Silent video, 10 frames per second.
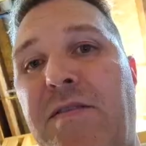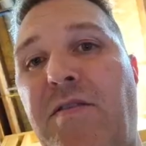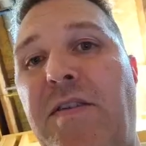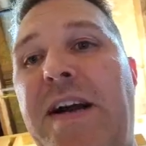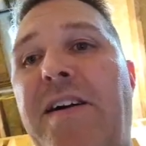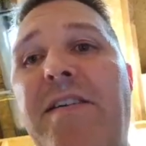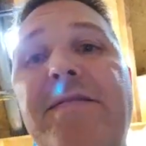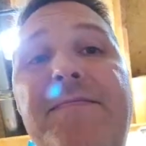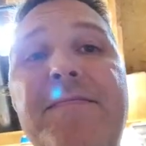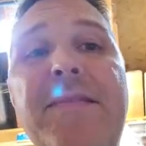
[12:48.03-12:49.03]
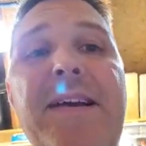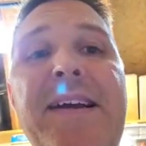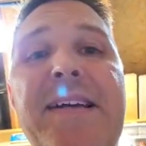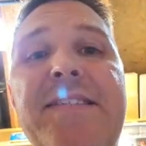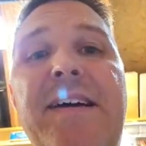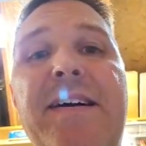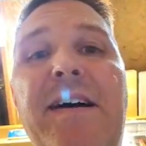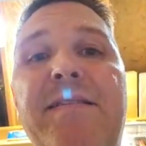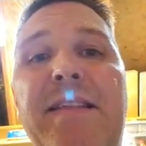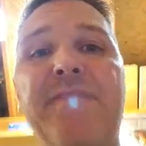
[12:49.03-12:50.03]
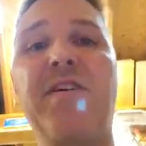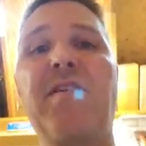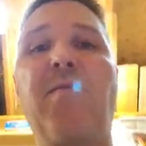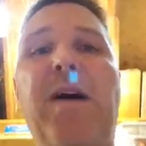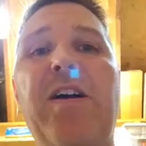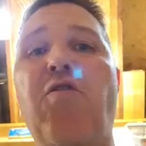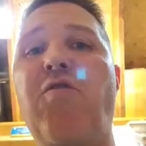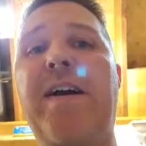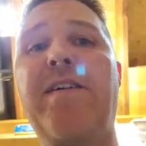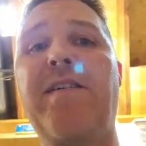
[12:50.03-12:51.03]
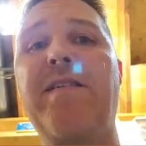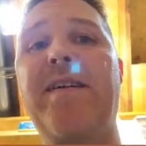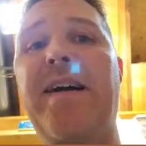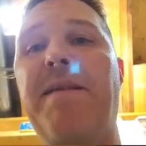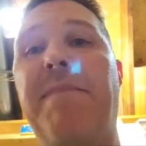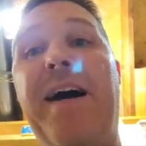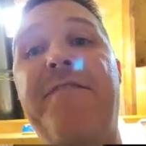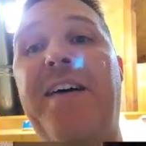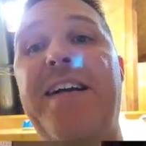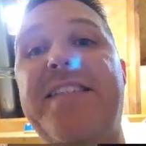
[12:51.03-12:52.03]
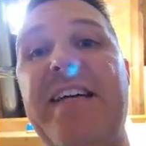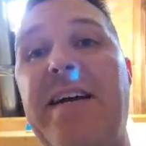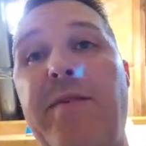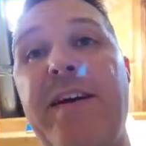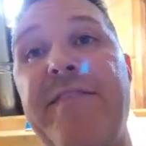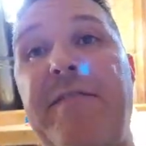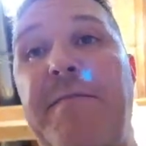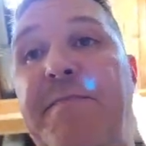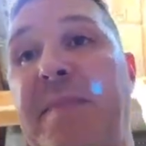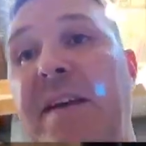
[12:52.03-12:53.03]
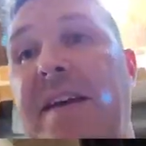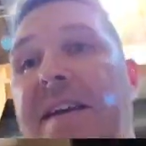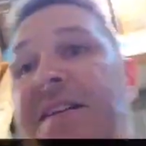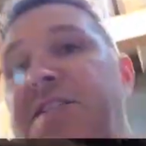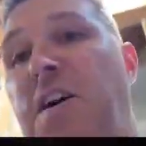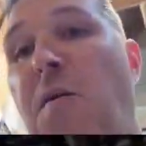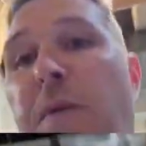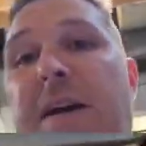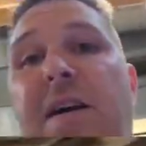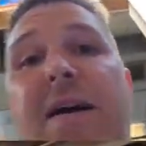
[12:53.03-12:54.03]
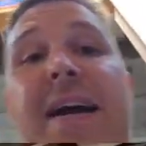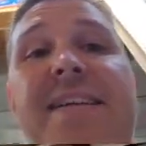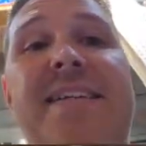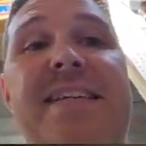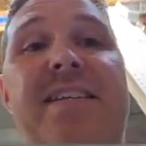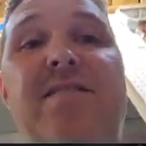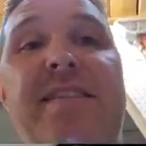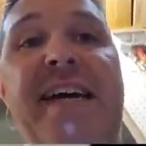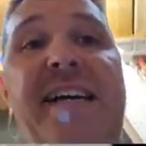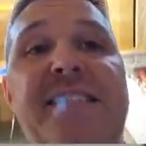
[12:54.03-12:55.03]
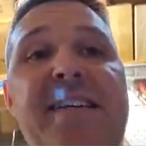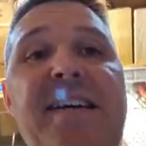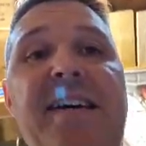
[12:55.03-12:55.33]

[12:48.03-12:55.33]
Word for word: Krieger, I guess, uh, eleven hundred watt Krieger uh, modified sine wave. So we're gonna go ahead and continue the test.